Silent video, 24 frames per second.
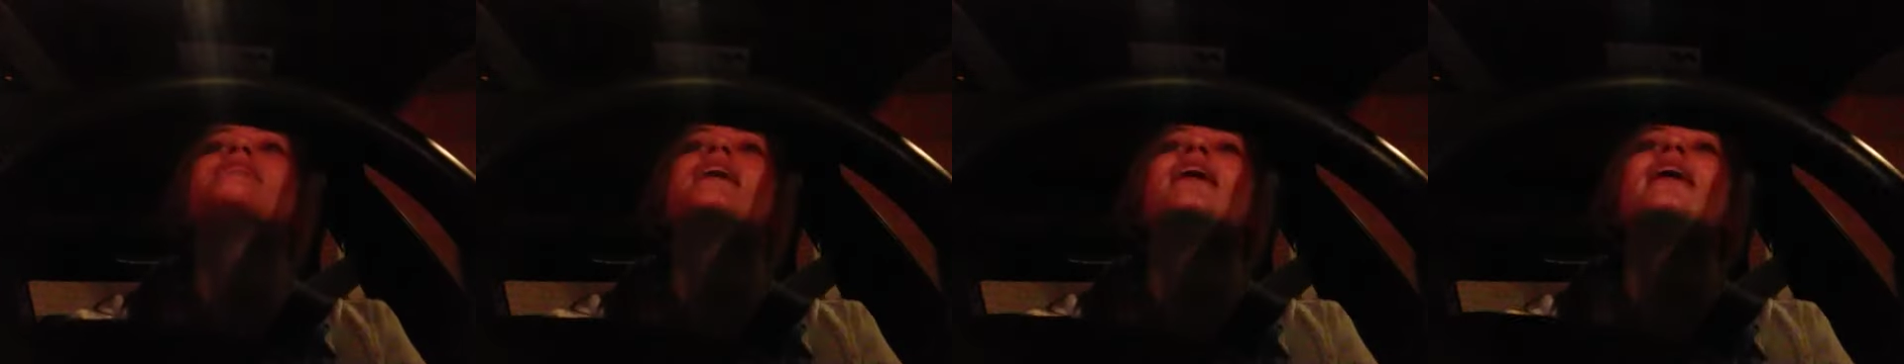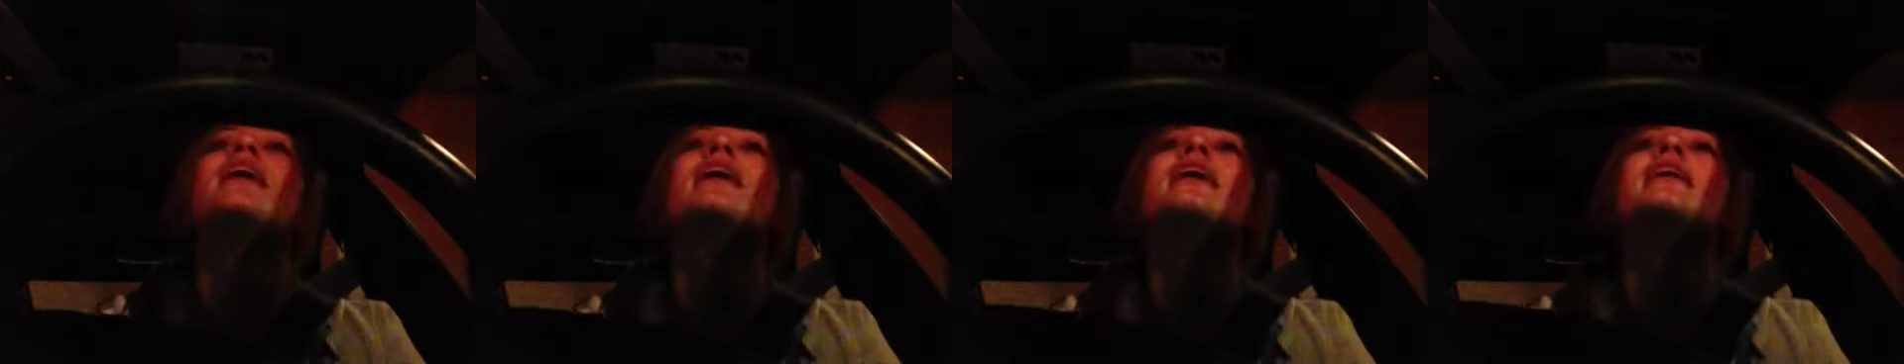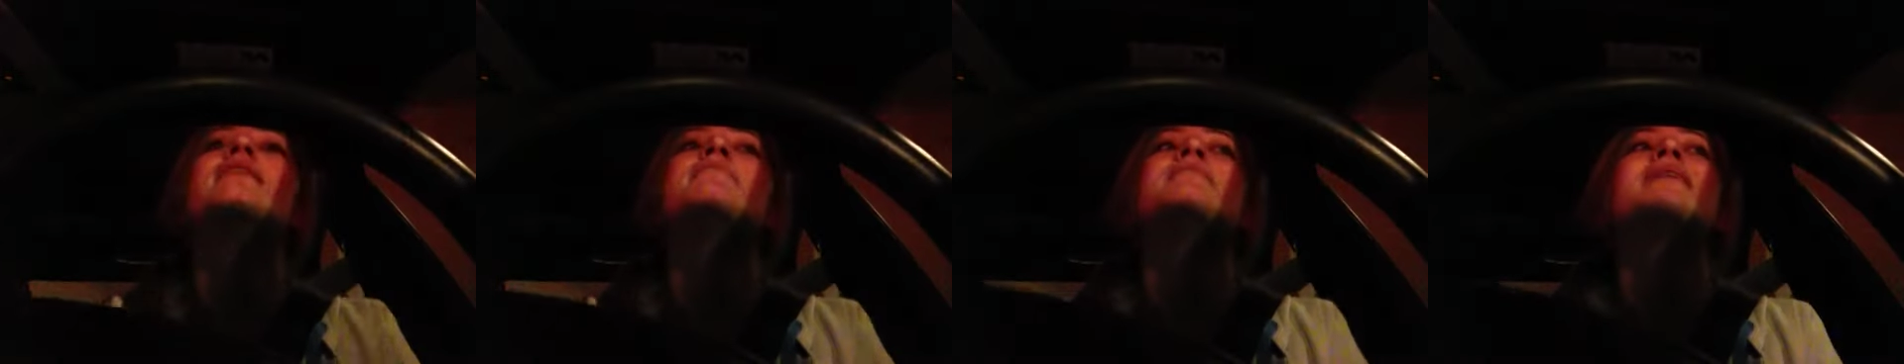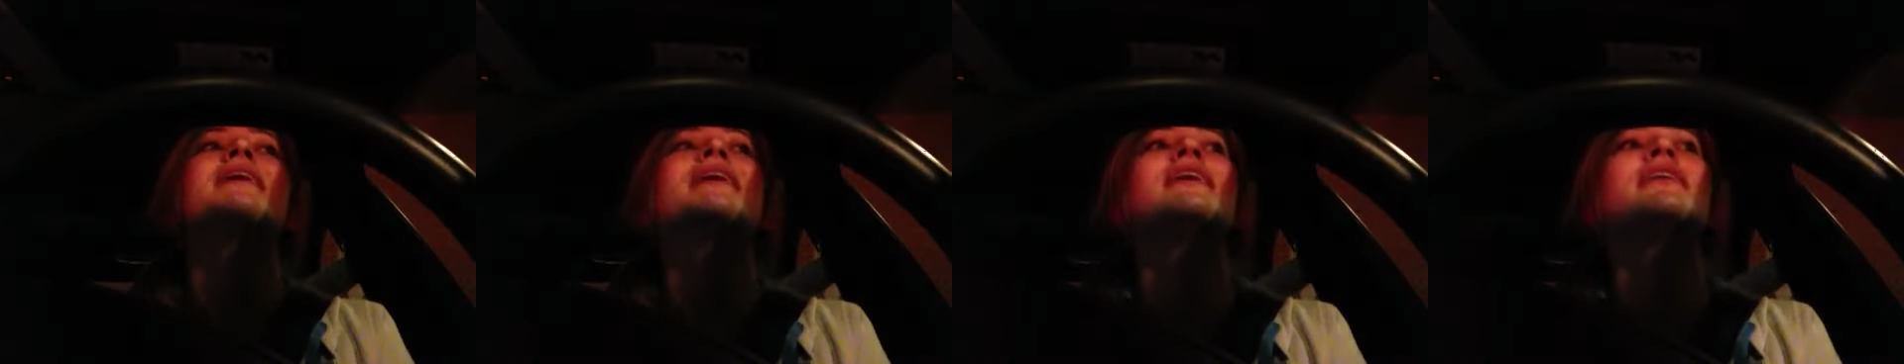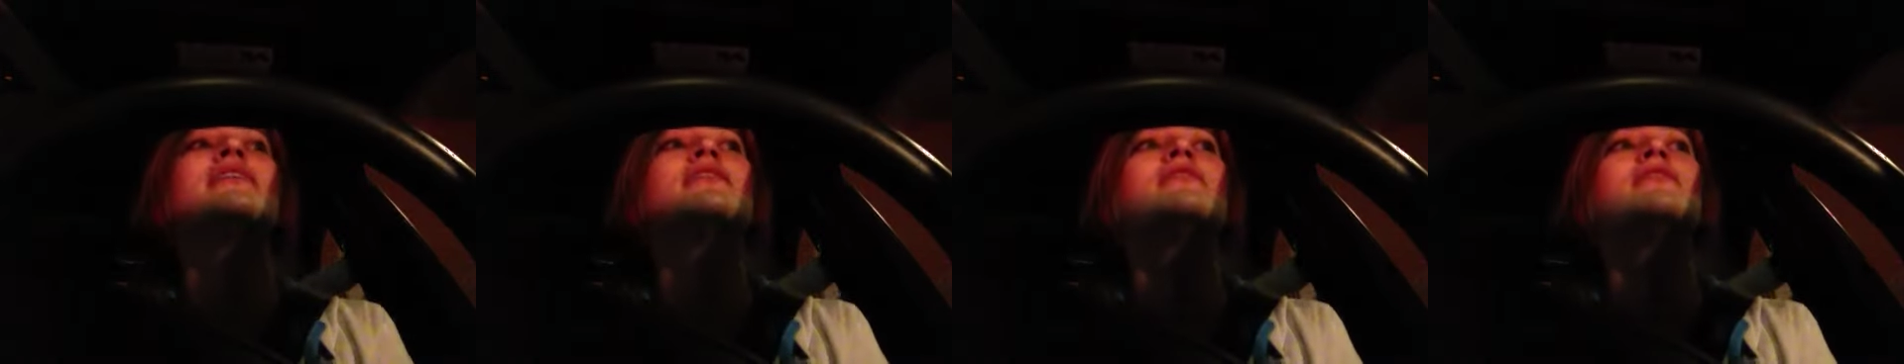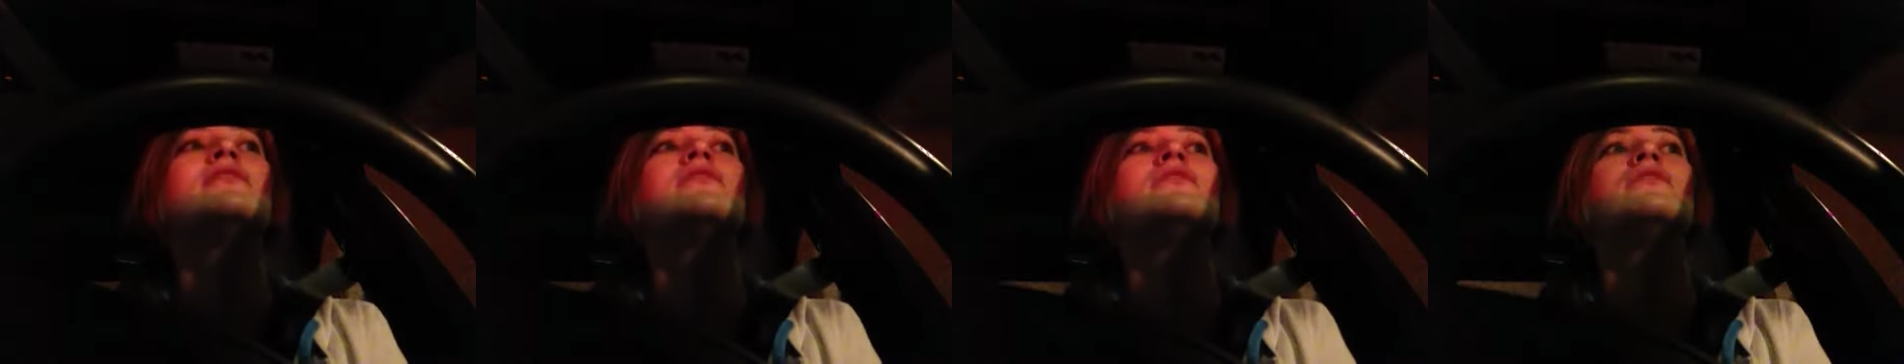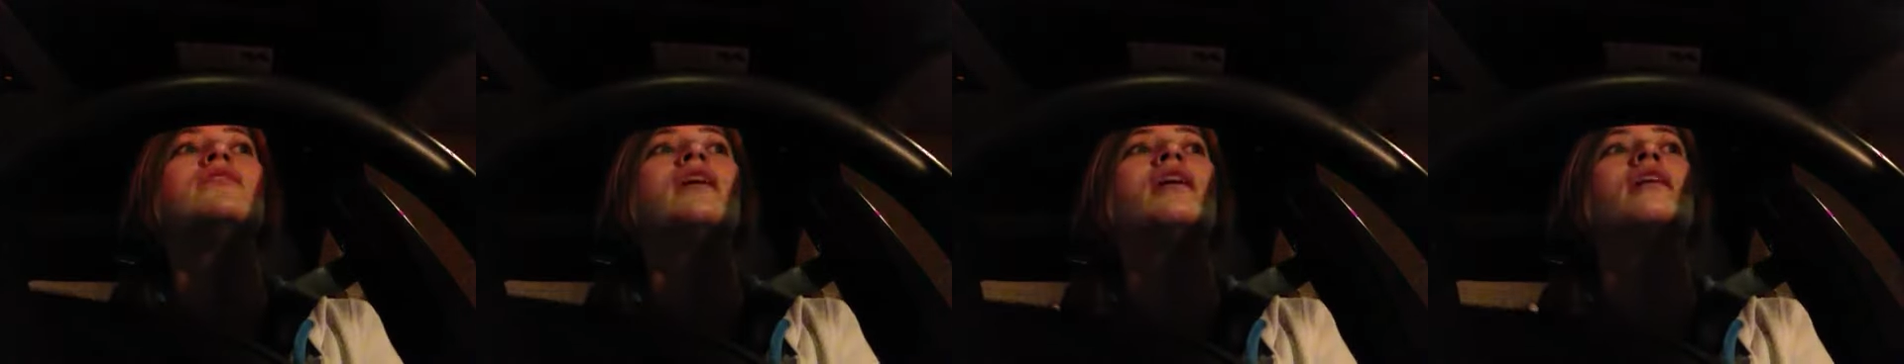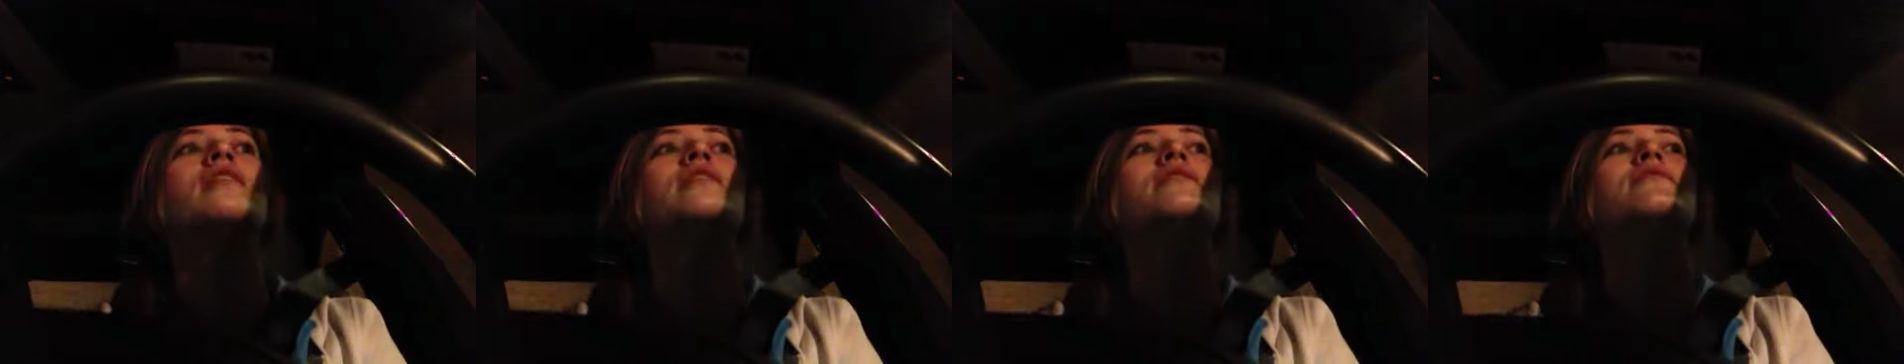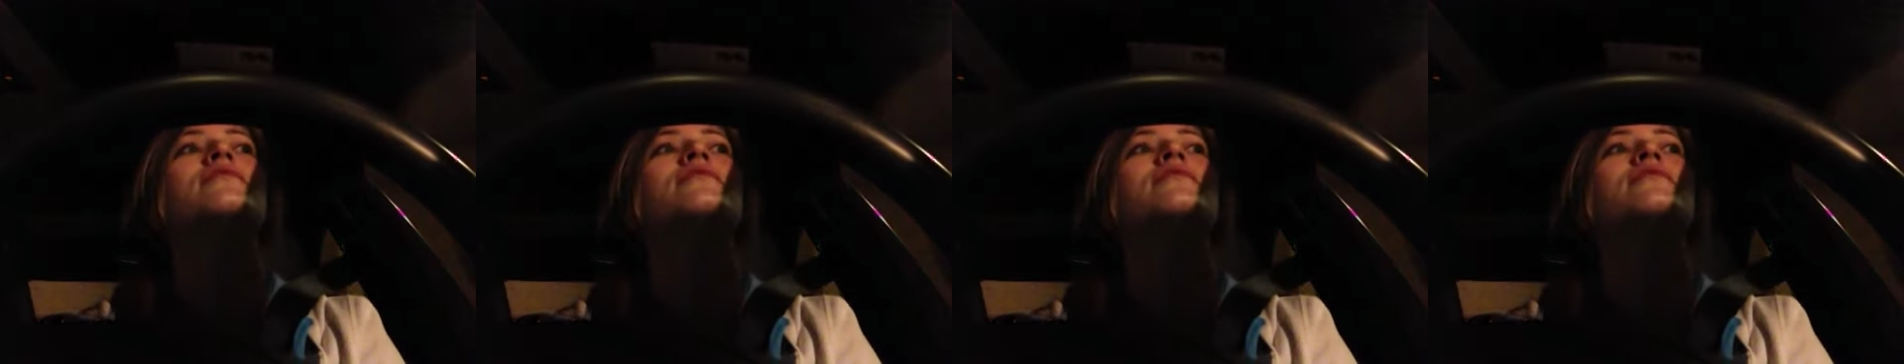time, and a lot